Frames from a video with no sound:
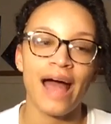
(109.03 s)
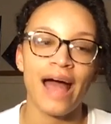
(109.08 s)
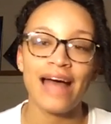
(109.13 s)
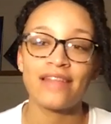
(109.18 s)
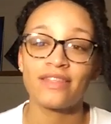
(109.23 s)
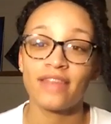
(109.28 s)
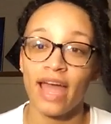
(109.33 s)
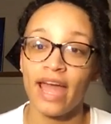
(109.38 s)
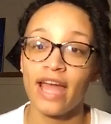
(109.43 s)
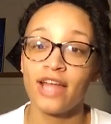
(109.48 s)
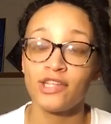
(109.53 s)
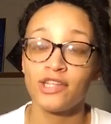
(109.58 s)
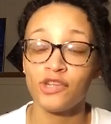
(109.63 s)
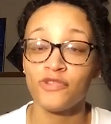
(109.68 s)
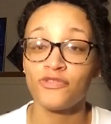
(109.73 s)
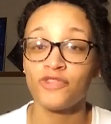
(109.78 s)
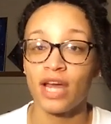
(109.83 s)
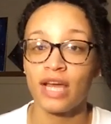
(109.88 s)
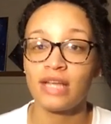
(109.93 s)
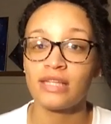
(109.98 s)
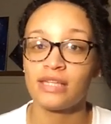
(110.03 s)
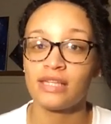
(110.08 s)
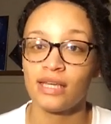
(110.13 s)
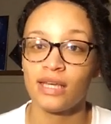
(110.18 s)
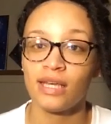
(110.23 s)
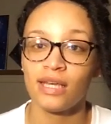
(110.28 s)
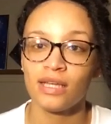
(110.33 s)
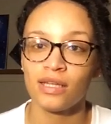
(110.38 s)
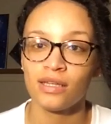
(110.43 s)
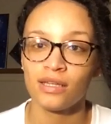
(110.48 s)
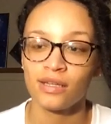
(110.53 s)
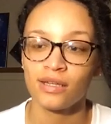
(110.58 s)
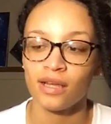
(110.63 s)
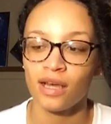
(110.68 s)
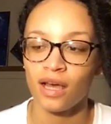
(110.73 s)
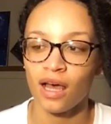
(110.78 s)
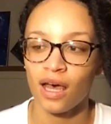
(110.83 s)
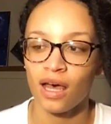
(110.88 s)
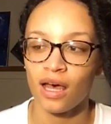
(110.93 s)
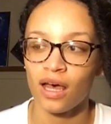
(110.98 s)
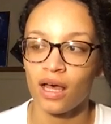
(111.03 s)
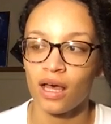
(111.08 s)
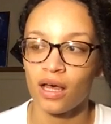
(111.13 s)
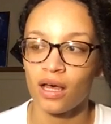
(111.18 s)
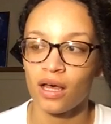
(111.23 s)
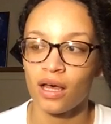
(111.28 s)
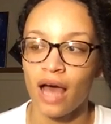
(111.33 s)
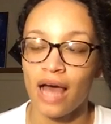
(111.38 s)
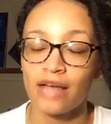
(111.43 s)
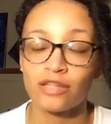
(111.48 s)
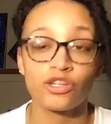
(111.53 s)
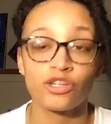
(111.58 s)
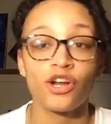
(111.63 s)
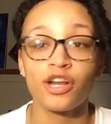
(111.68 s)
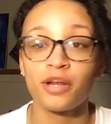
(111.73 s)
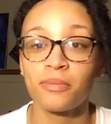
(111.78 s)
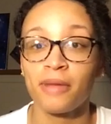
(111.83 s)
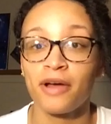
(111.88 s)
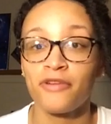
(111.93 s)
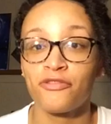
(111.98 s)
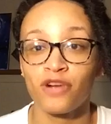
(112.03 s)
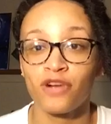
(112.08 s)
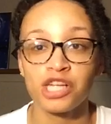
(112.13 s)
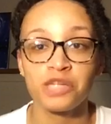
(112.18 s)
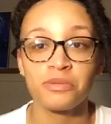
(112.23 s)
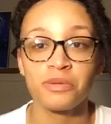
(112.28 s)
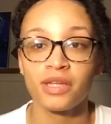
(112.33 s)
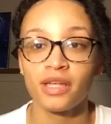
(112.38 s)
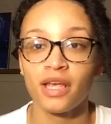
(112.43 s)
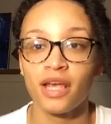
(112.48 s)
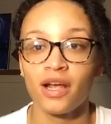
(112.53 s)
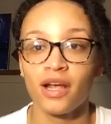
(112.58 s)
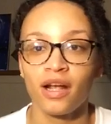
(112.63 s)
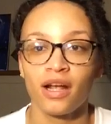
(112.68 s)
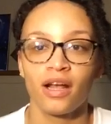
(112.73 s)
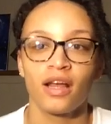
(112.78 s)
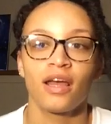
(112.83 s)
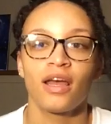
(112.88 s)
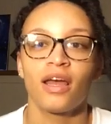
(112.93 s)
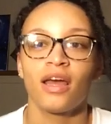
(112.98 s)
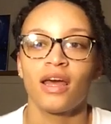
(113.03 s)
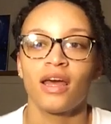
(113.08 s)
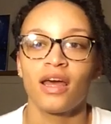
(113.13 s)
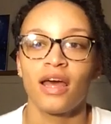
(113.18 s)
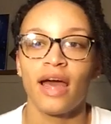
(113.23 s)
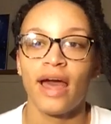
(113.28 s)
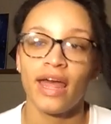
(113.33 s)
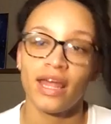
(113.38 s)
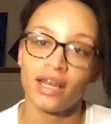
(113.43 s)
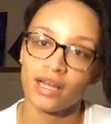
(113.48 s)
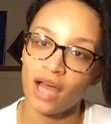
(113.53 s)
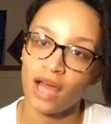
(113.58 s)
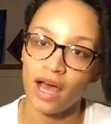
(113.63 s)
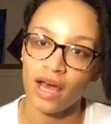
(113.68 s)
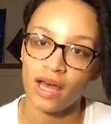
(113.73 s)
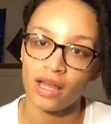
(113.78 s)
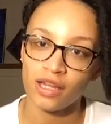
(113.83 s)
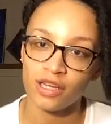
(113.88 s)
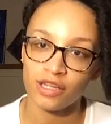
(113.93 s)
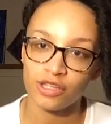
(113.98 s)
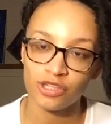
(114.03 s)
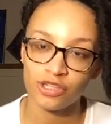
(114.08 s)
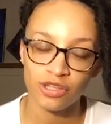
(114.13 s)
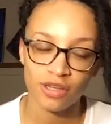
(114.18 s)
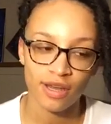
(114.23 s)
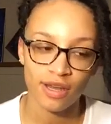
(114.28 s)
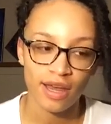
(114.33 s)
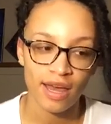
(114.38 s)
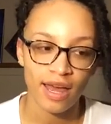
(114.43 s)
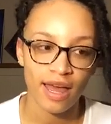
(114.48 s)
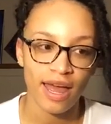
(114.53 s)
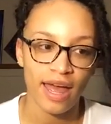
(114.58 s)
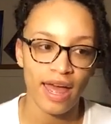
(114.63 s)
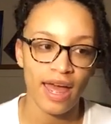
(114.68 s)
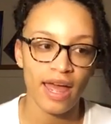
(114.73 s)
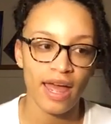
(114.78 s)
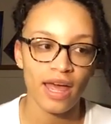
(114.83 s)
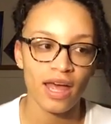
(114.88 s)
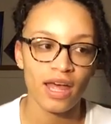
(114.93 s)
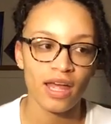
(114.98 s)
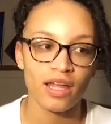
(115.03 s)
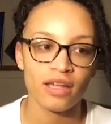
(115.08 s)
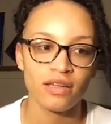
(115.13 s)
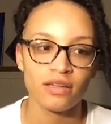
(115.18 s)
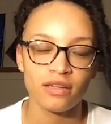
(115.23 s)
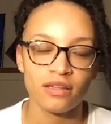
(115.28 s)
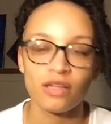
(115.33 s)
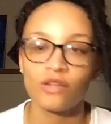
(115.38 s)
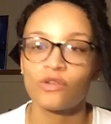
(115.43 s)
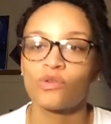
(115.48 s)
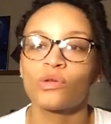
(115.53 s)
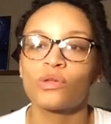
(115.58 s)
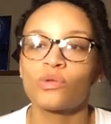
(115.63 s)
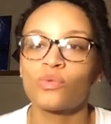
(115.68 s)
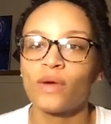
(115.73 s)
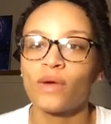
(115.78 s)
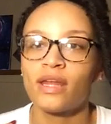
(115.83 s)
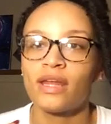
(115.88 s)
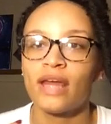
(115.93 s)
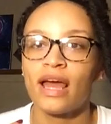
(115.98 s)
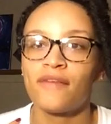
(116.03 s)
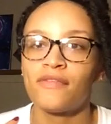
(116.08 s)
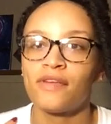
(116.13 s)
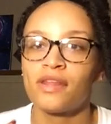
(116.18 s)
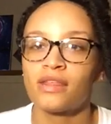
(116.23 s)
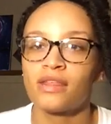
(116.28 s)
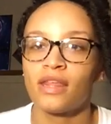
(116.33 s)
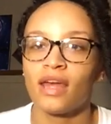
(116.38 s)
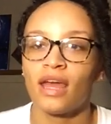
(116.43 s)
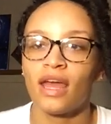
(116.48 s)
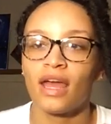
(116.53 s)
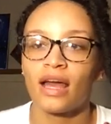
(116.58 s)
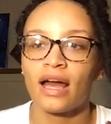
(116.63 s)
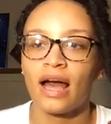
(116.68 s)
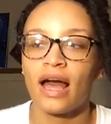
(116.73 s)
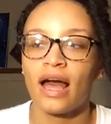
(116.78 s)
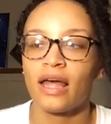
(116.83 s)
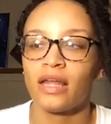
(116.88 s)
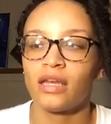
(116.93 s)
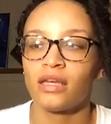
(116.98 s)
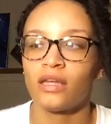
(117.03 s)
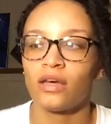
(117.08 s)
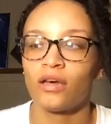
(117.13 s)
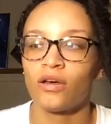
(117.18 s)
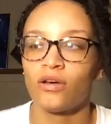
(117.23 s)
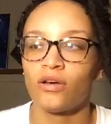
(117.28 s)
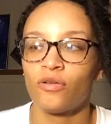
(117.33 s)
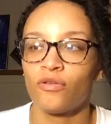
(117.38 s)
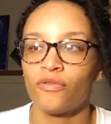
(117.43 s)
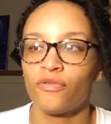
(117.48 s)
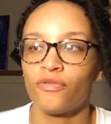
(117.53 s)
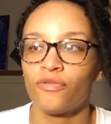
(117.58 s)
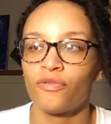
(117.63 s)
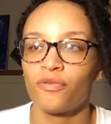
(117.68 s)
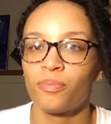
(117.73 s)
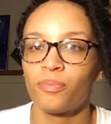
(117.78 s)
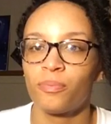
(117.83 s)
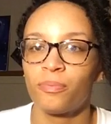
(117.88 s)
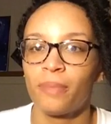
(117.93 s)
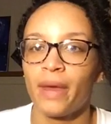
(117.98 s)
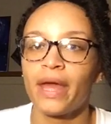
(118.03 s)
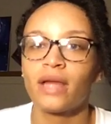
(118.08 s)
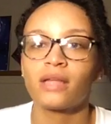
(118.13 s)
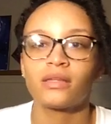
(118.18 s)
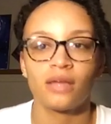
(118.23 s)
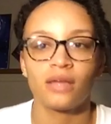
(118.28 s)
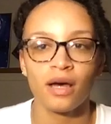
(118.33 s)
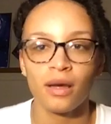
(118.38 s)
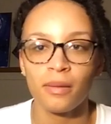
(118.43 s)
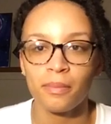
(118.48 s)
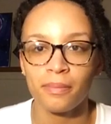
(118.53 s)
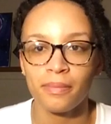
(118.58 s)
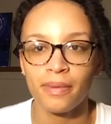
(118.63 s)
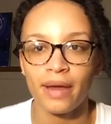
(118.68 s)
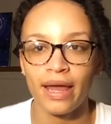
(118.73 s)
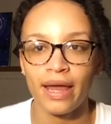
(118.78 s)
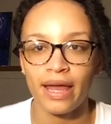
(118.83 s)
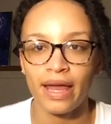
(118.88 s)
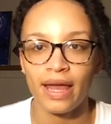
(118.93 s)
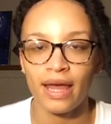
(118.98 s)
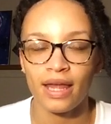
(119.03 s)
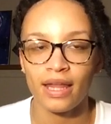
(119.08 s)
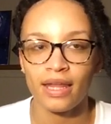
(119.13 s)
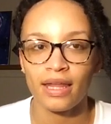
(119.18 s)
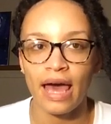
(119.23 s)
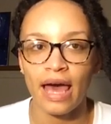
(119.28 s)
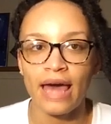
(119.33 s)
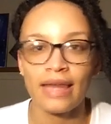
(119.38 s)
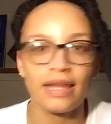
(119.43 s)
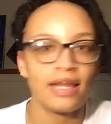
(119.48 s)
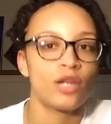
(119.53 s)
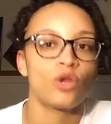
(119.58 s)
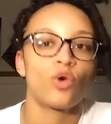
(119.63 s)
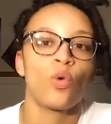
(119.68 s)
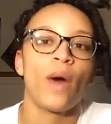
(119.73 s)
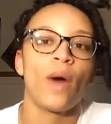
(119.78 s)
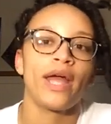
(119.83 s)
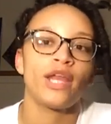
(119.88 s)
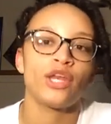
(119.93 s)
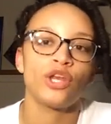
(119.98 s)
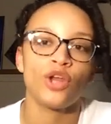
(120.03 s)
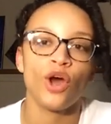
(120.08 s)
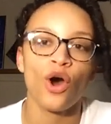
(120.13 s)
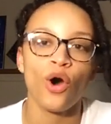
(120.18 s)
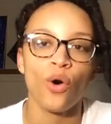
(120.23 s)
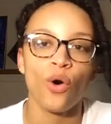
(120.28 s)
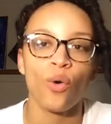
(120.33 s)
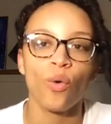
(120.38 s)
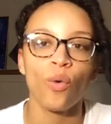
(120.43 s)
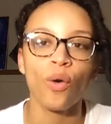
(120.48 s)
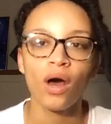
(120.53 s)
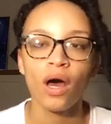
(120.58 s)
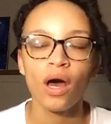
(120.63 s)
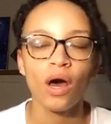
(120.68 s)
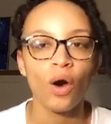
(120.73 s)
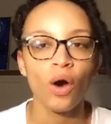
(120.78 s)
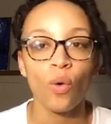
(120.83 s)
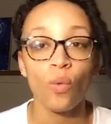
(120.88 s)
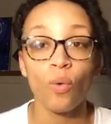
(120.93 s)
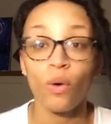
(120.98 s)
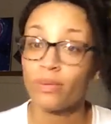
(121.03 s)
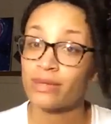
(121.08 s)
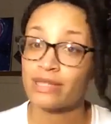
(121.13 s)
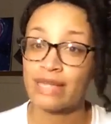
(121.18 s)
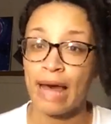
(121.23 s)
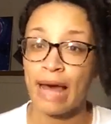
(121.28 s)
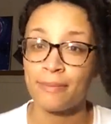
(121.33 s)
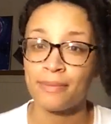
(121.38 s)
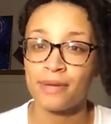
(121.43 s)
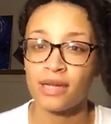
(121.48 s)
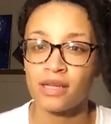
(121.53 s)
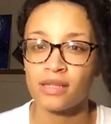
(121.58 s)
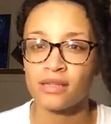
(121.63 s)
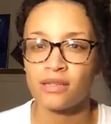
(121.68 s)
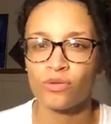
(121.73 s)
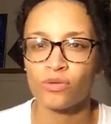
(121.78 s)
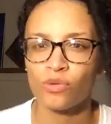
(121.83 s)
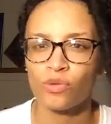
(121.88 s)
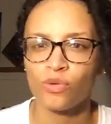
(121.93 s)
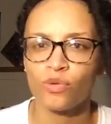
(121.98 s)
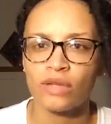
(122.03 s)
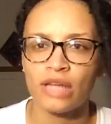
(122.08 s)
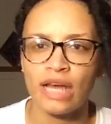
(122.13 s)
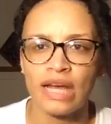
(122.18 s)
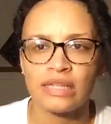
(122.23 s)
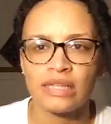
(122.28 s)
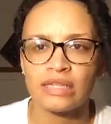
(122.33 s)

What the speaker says: At the age of 19, I started my freshman year in college, and this was when everything kind of picked up and I didn't quite know what was happening to the